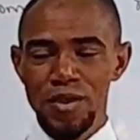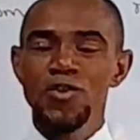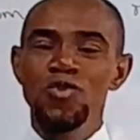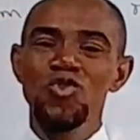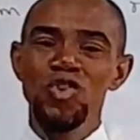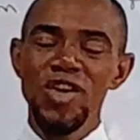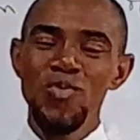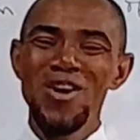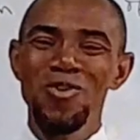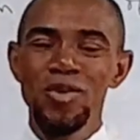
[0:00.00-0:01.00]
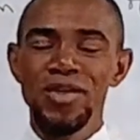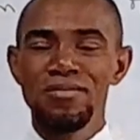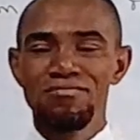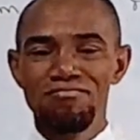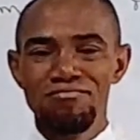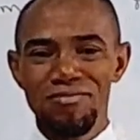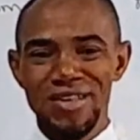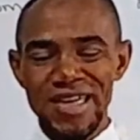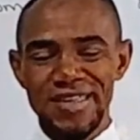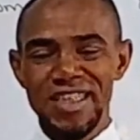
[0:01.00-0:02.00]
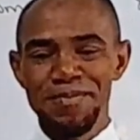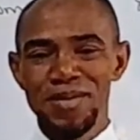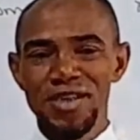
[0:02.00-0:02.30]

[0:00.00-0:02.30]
So today we are going neck deep